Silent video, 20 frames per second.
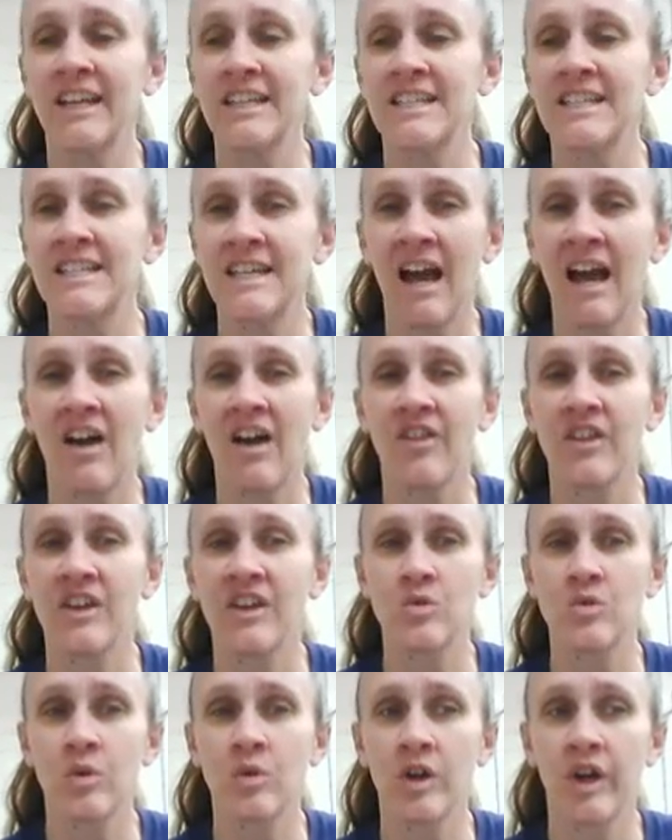see how
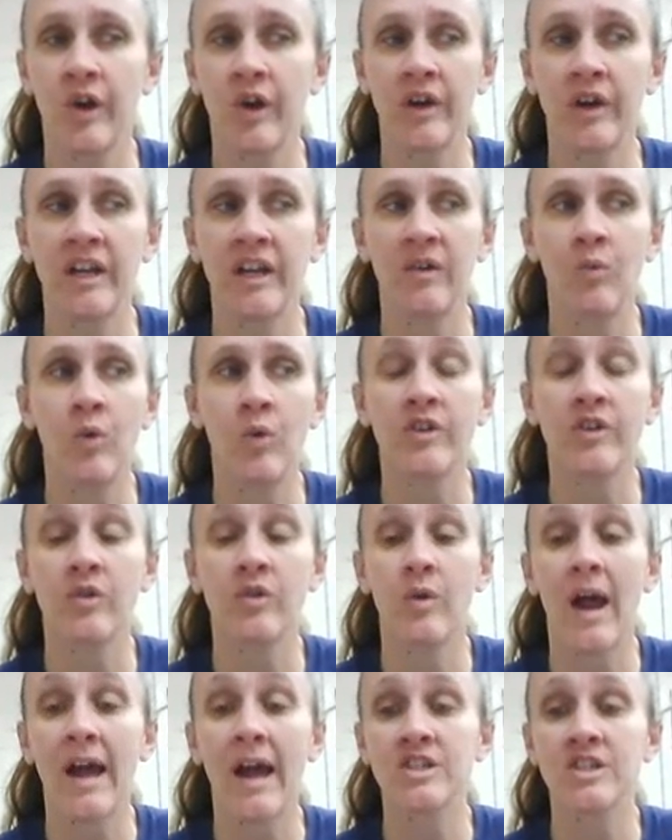things were going and what
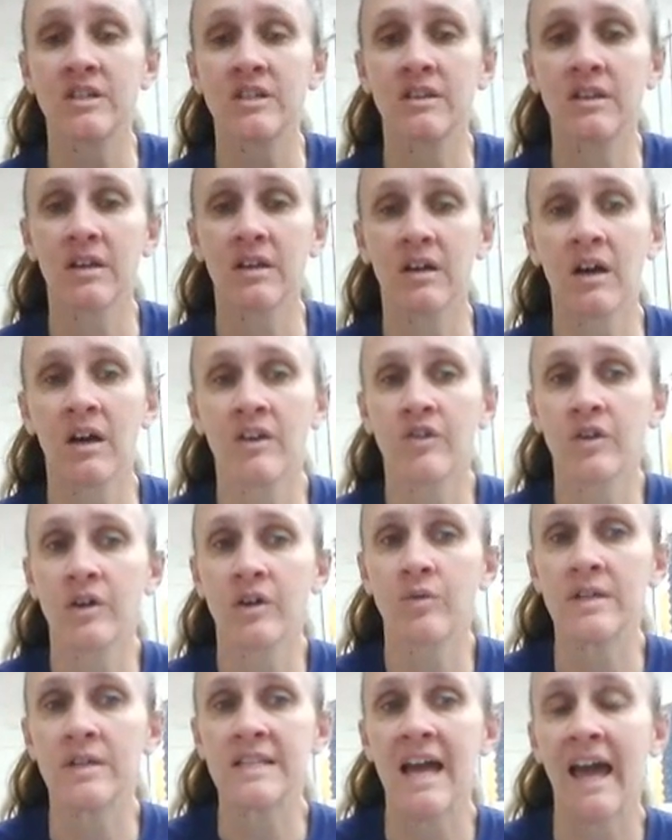direction the country
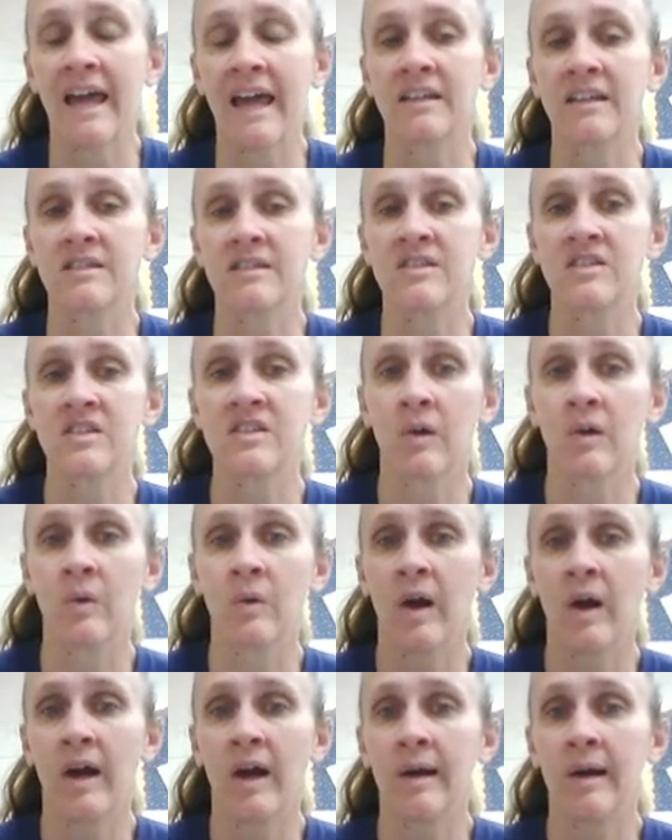was headed.
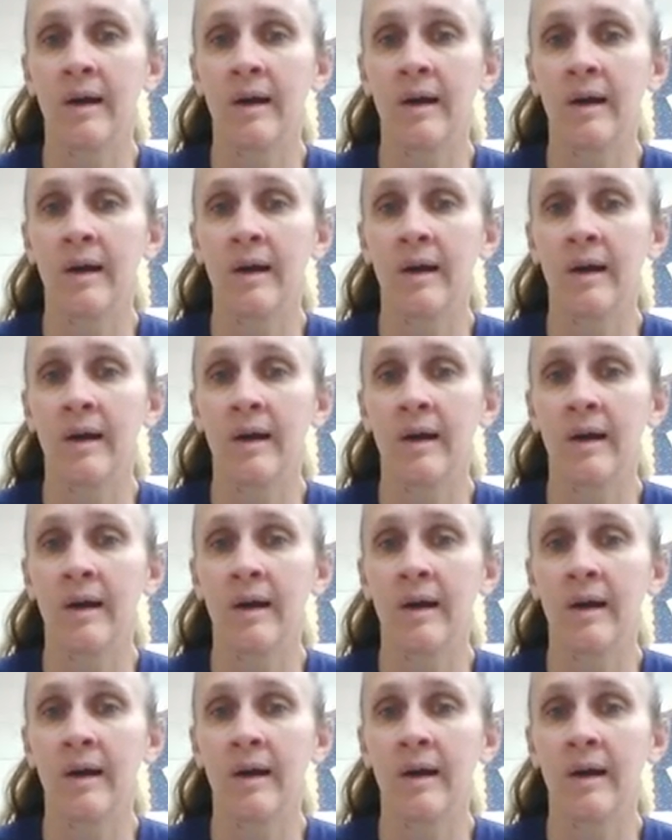So,